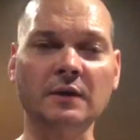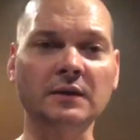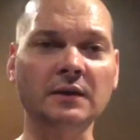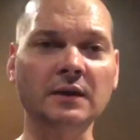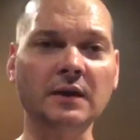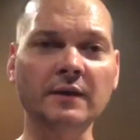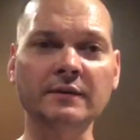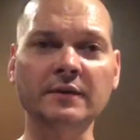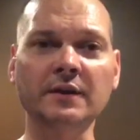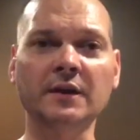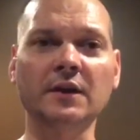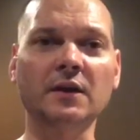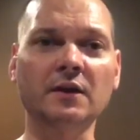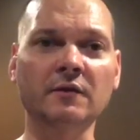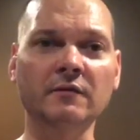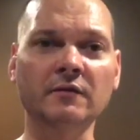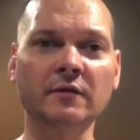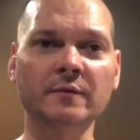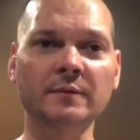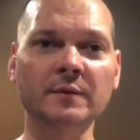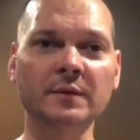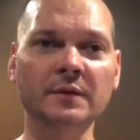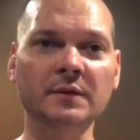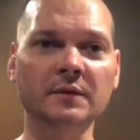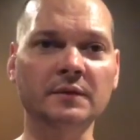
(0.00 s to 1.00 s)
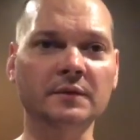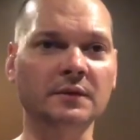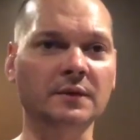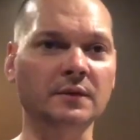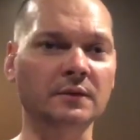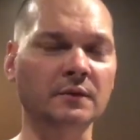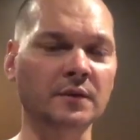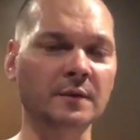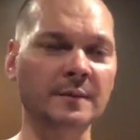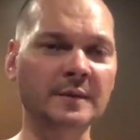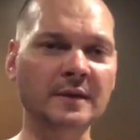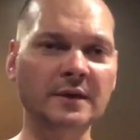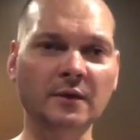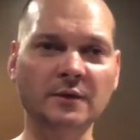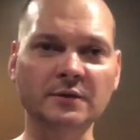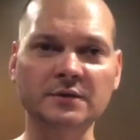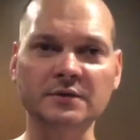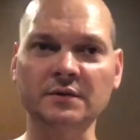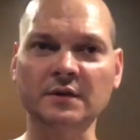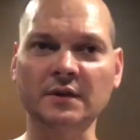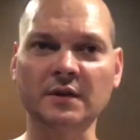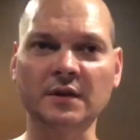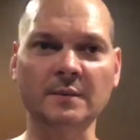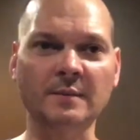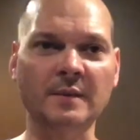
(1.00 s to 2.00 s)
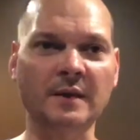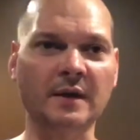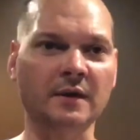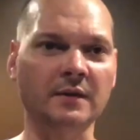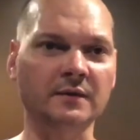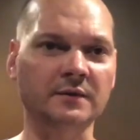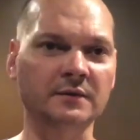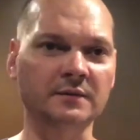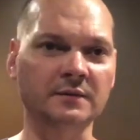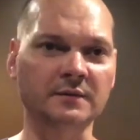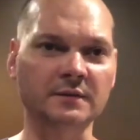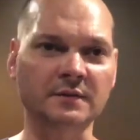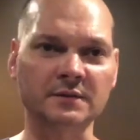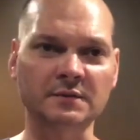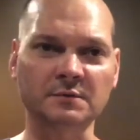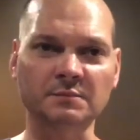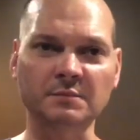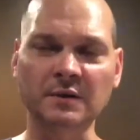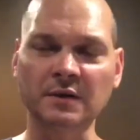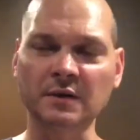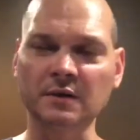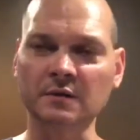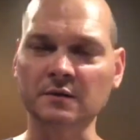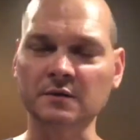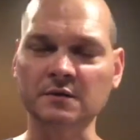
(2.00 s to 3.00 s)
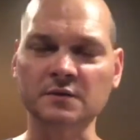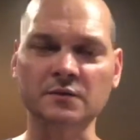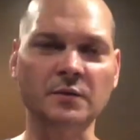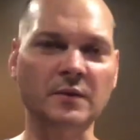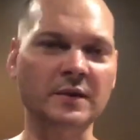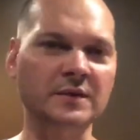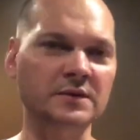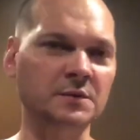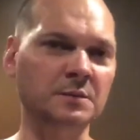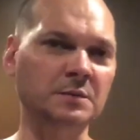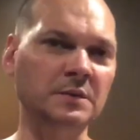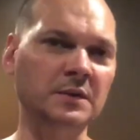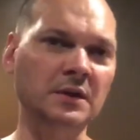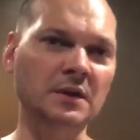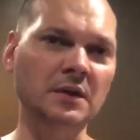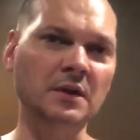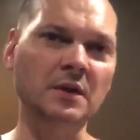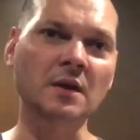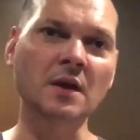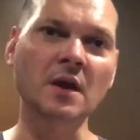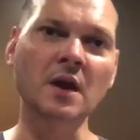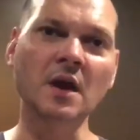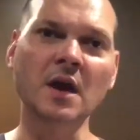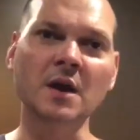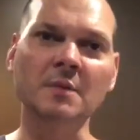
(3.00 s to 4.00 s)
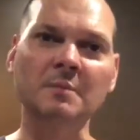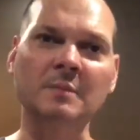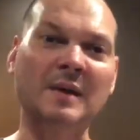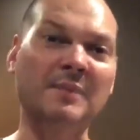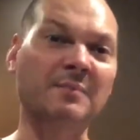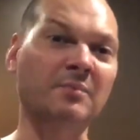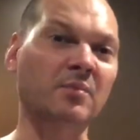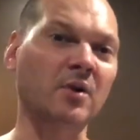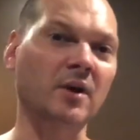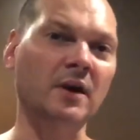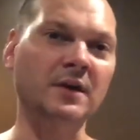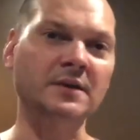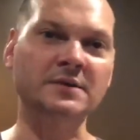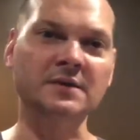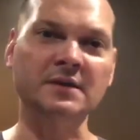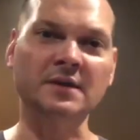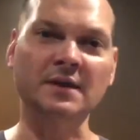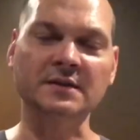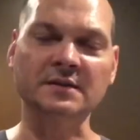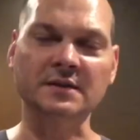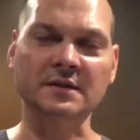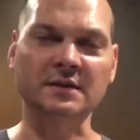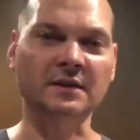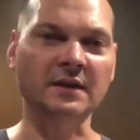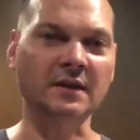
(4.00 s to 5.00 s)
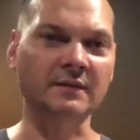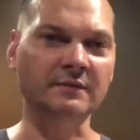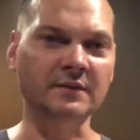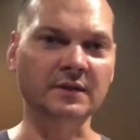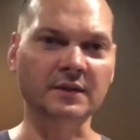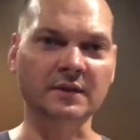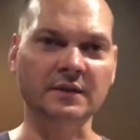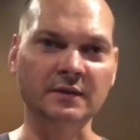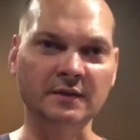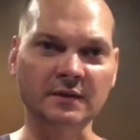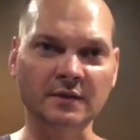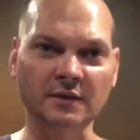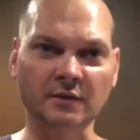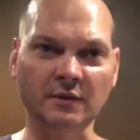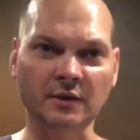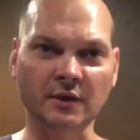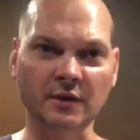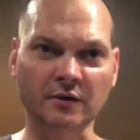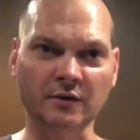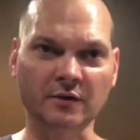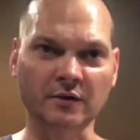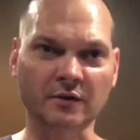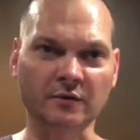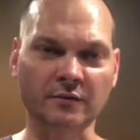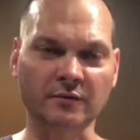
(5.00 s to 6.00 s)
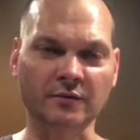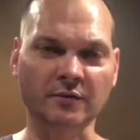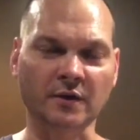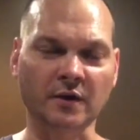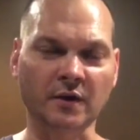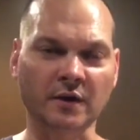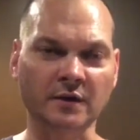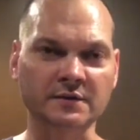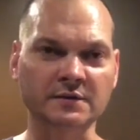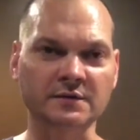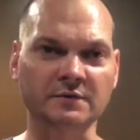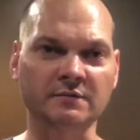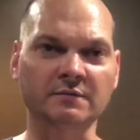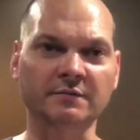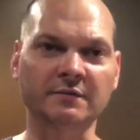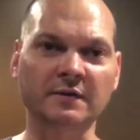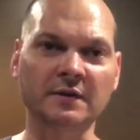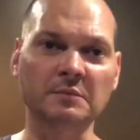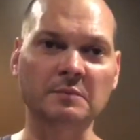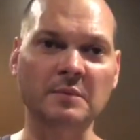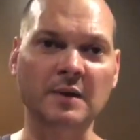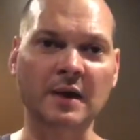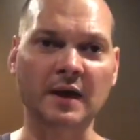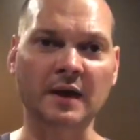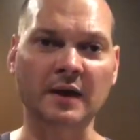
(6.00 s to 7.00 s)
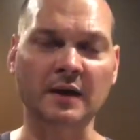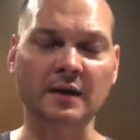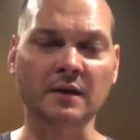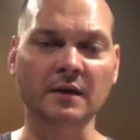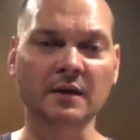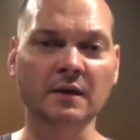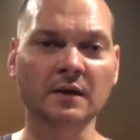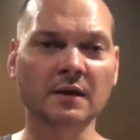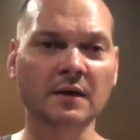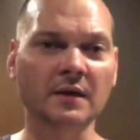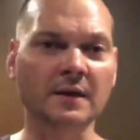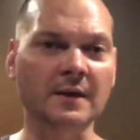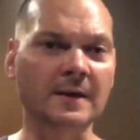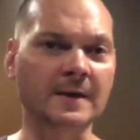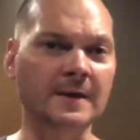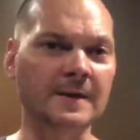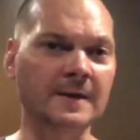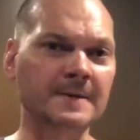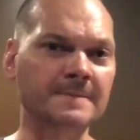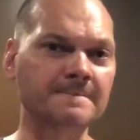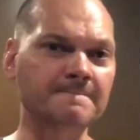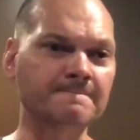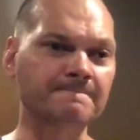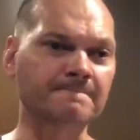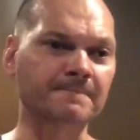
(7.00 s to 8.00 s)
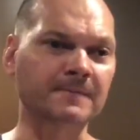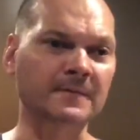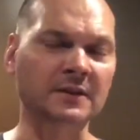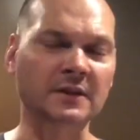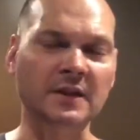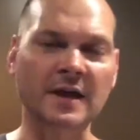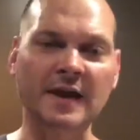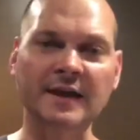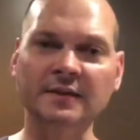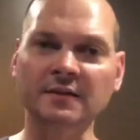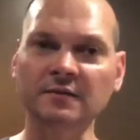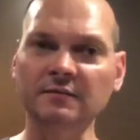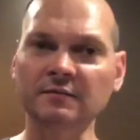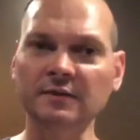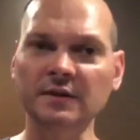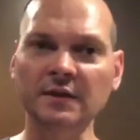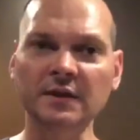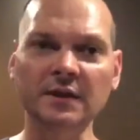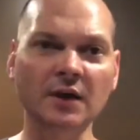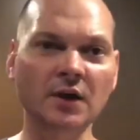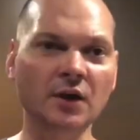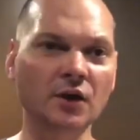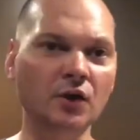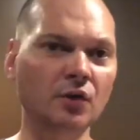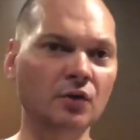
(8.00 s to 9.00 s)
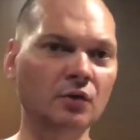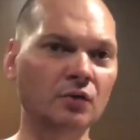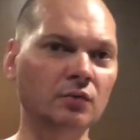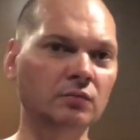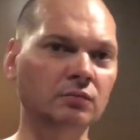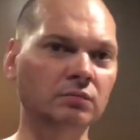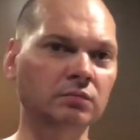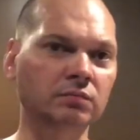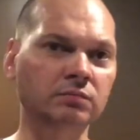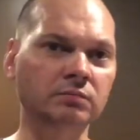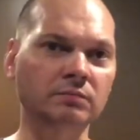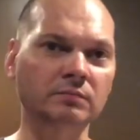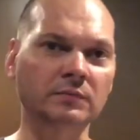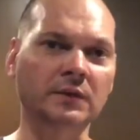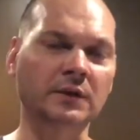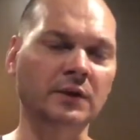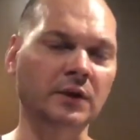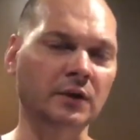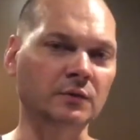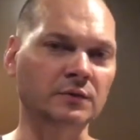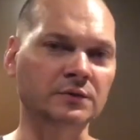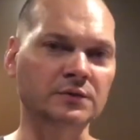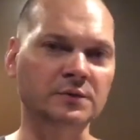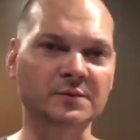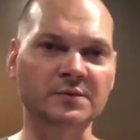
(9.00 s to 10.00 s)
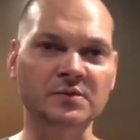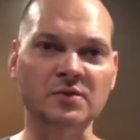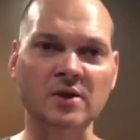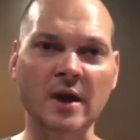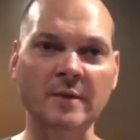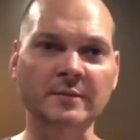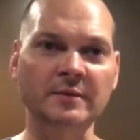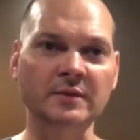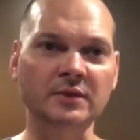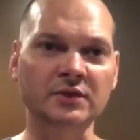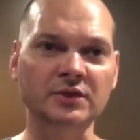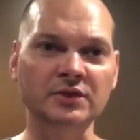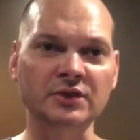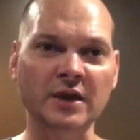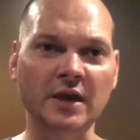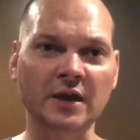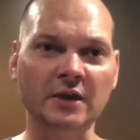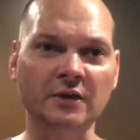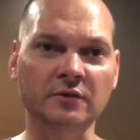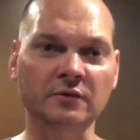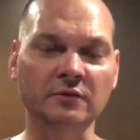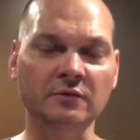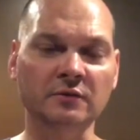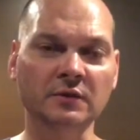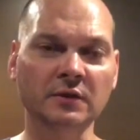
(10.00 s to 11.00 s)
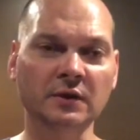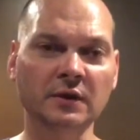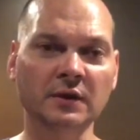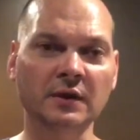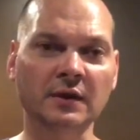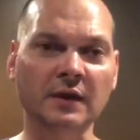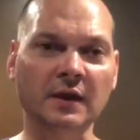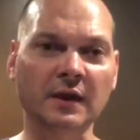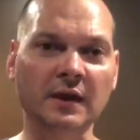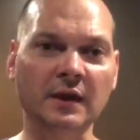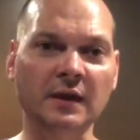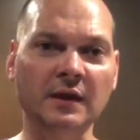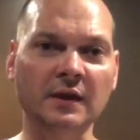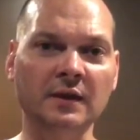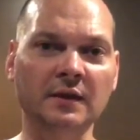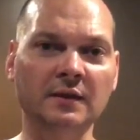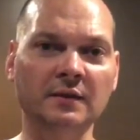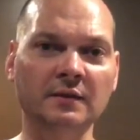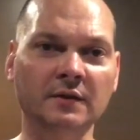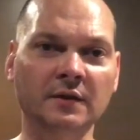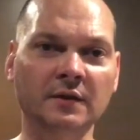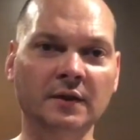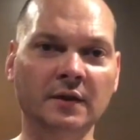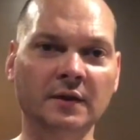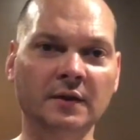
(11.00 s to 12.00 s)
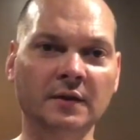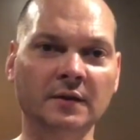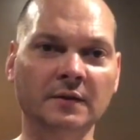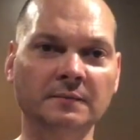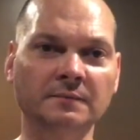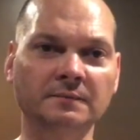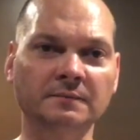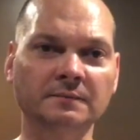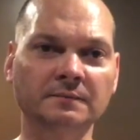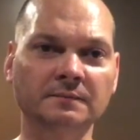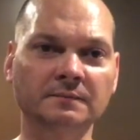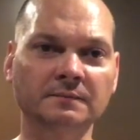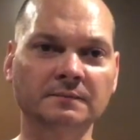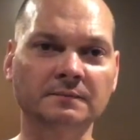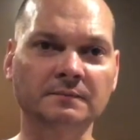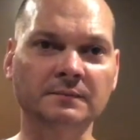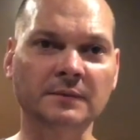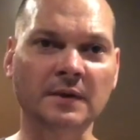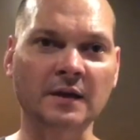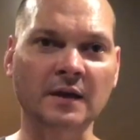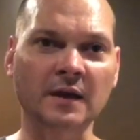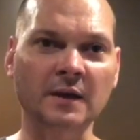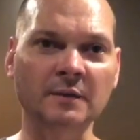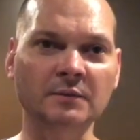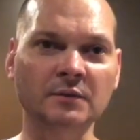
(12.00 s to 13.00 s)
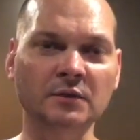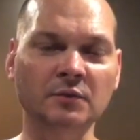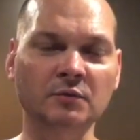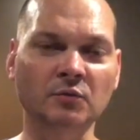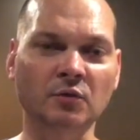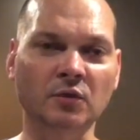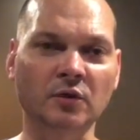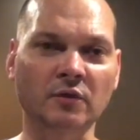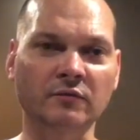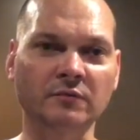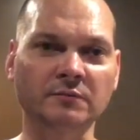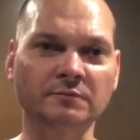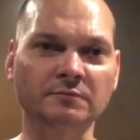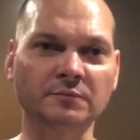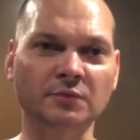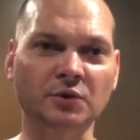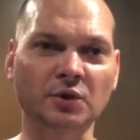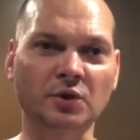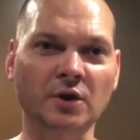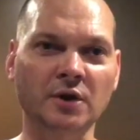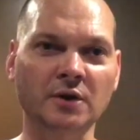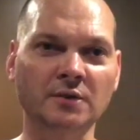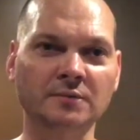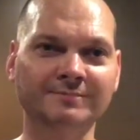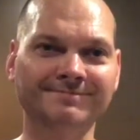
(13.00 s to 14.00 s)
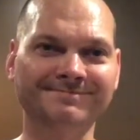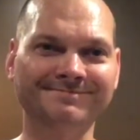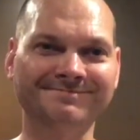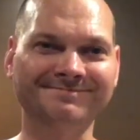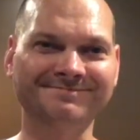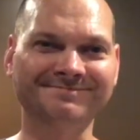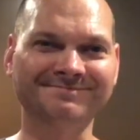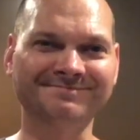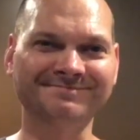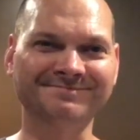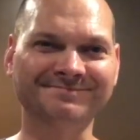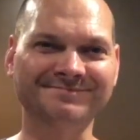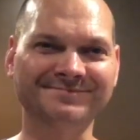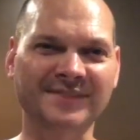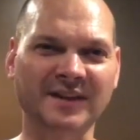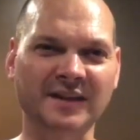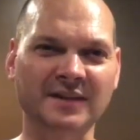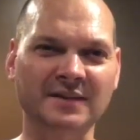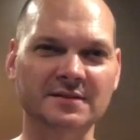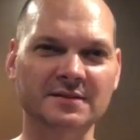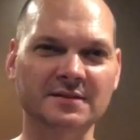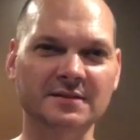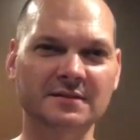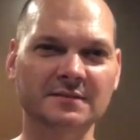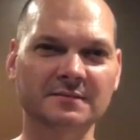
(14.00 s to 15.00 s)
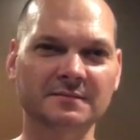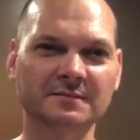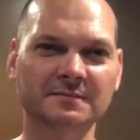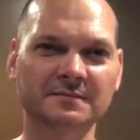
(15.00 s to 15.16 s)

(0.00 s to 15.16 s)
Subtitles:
I'd love to hear from you. Let me know what you think about this beer, this recipe, my process. I'd love to hear your thoughts and feedback. Like the video, subscribe to the channel, and I'll keep doing more of them. All right, thanks.